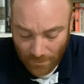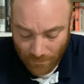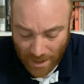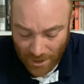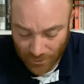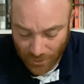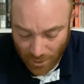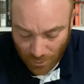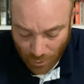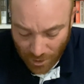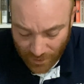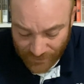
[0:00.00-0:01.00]
Male
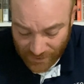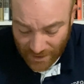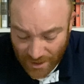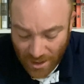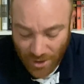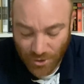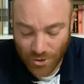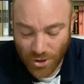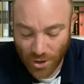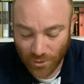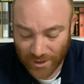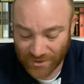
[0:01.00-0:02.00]
narwhals,
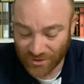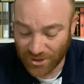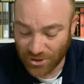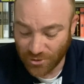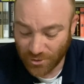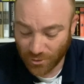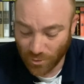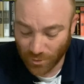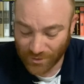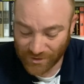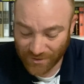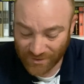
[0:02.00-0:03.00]
known as the
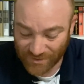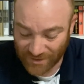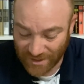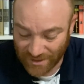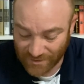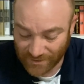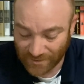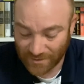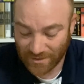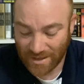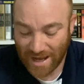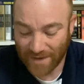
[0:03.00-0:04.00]
unicorns of the seas,
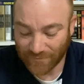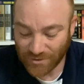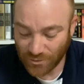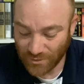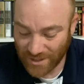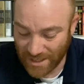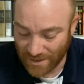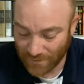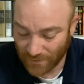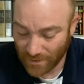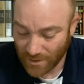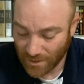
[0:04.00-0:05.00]
have two
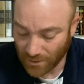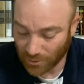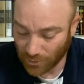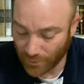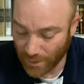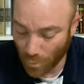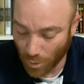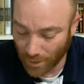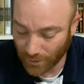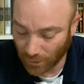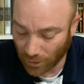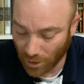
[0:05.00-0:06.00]
teeth, including
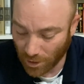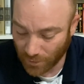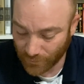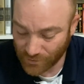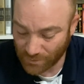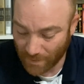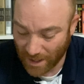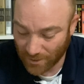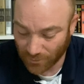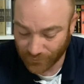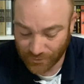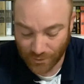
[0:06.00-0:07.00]
one long
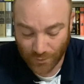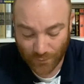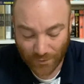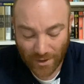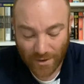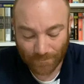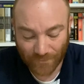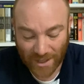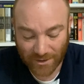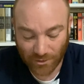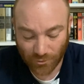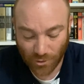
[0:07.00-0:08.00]
spiraled tooth
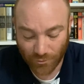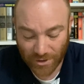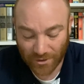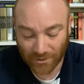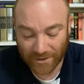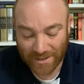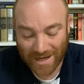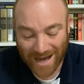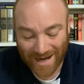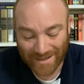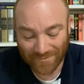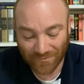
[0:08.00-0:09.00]
that can grow nearly
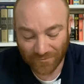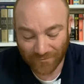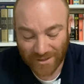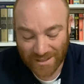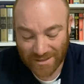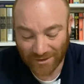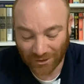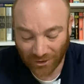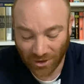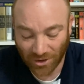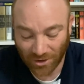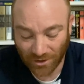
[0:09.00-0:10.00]
nine feet
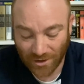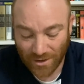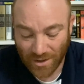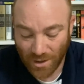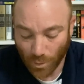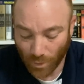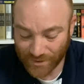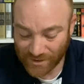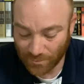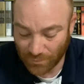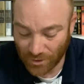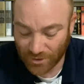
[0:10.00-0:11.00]
long. What's
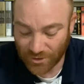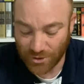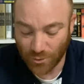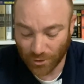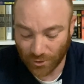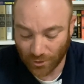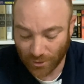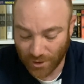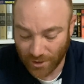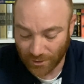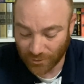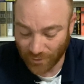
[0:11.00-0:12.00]
a book you heard
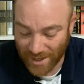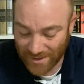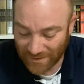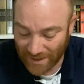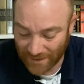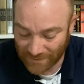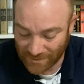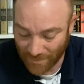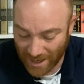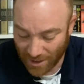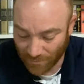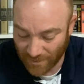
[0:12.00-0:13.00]
great things
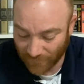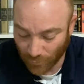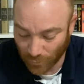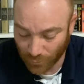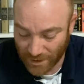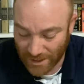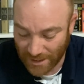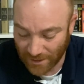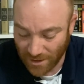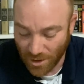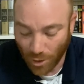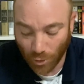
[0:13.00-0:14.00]
about before
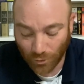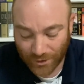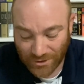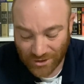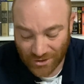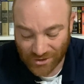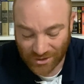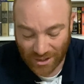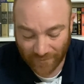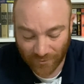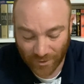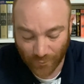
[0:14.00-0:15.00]
reading, only to
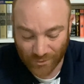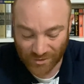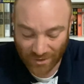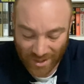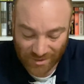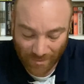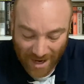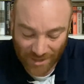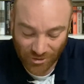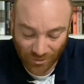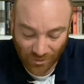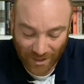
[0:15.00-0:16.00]
discover it was less
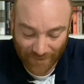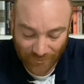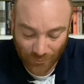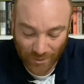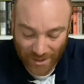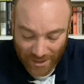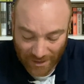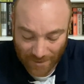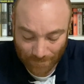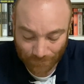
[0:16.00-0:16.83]
magical after reading it?